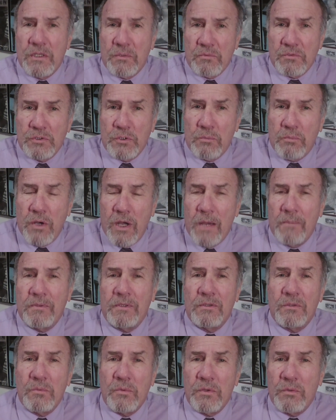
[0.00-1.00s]
that were so
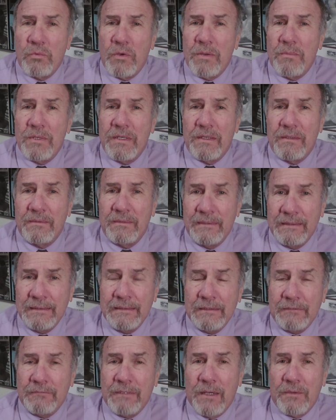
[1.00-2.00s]
popular with women
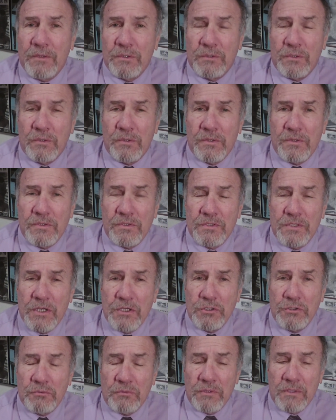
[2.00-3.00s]
around the turn of the
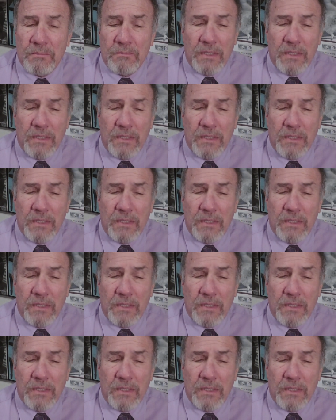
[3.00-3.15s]
century.